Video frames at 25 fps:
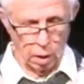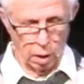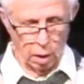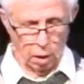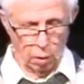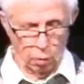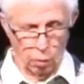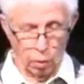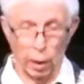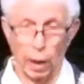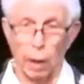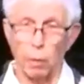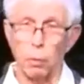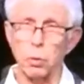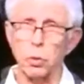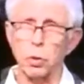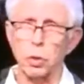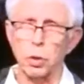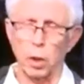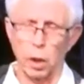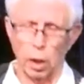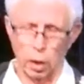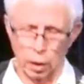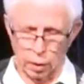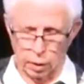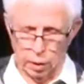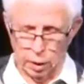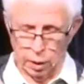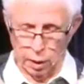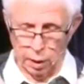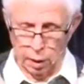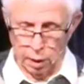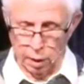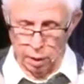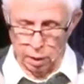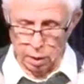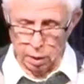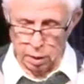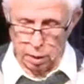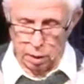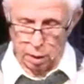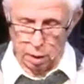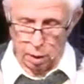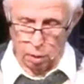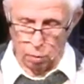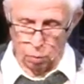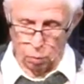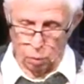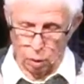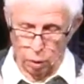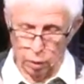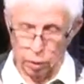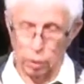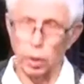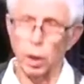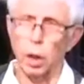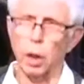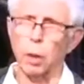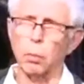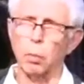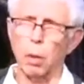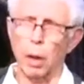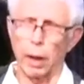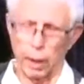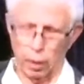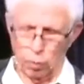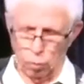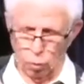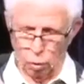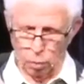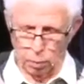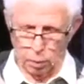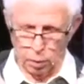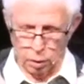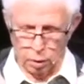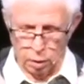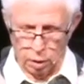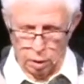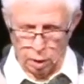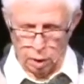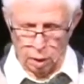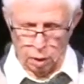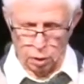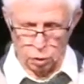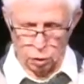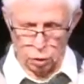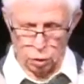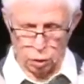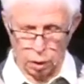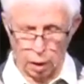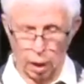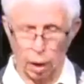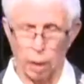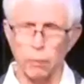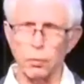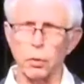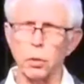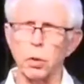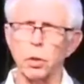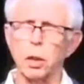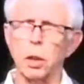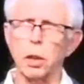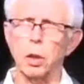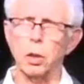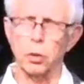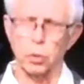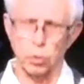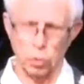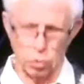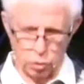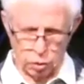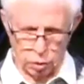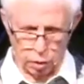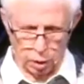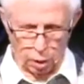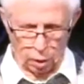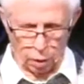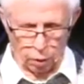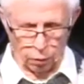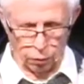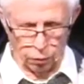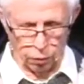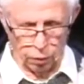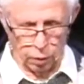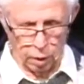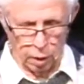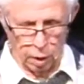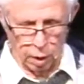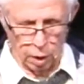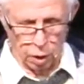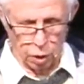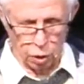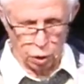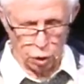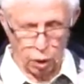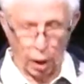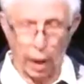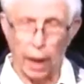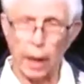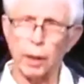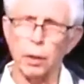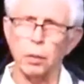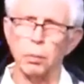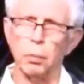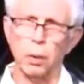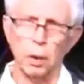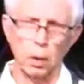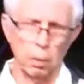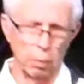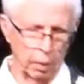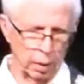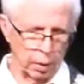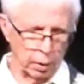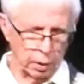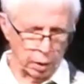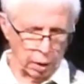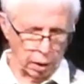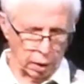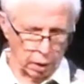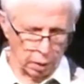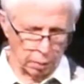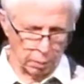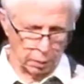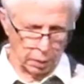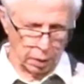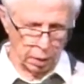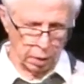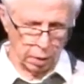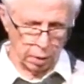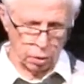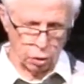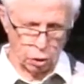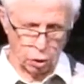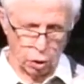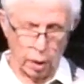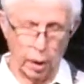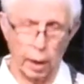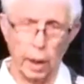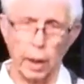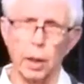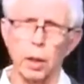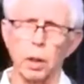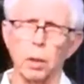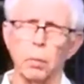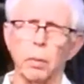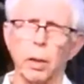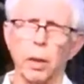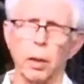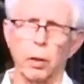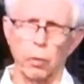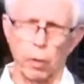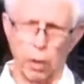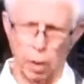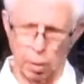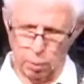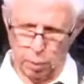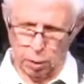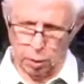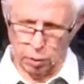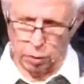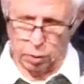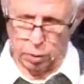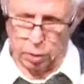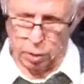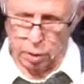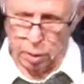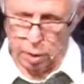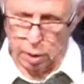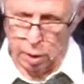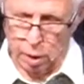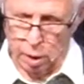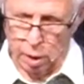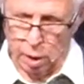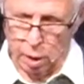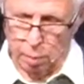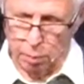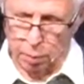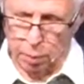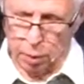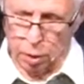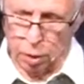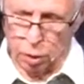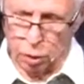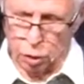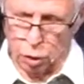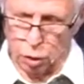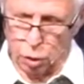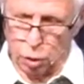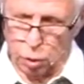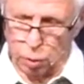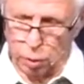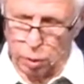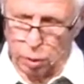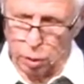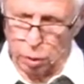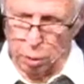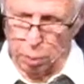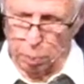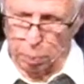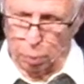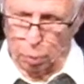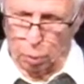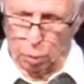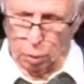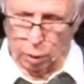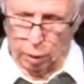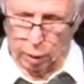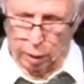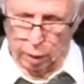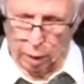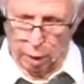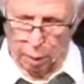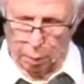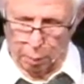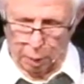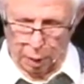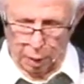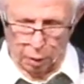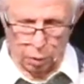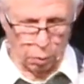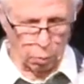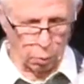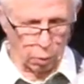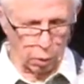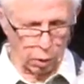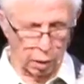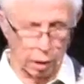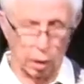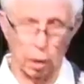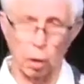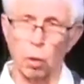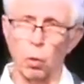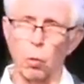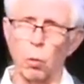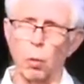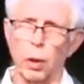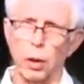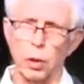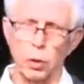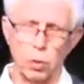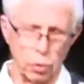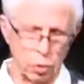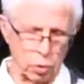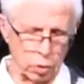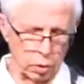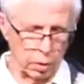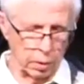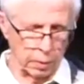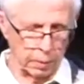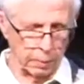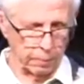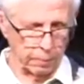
When I was a young teen, one young black woman, just out of her teens herself, shocked me by telling me that she hated my grandmother because she treated her poorly and paid her really low wages.